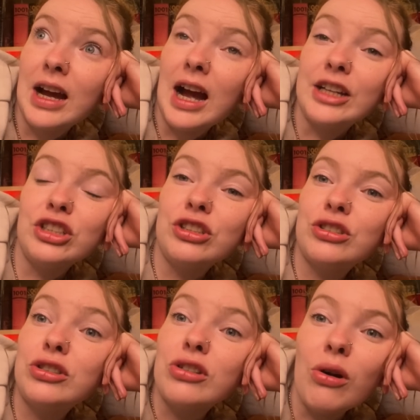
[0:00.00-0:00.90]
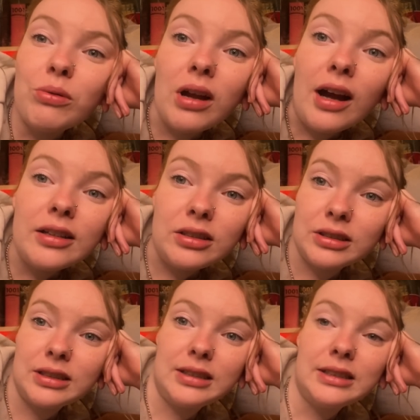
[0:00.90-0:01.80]
I just don't
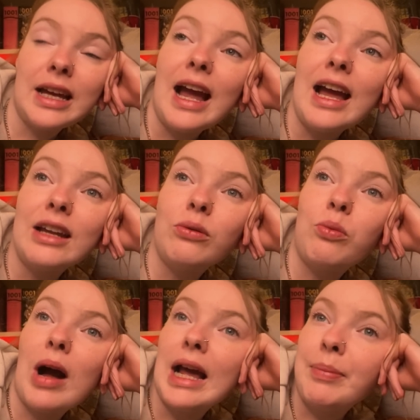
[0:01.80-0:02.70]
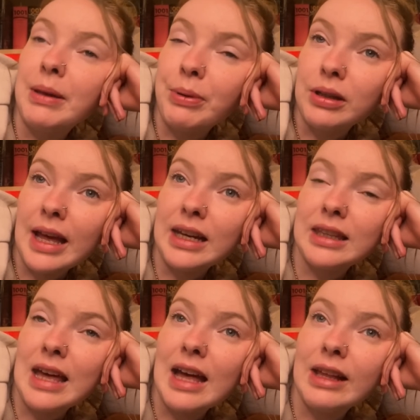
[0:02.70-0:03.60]
understand why people like that.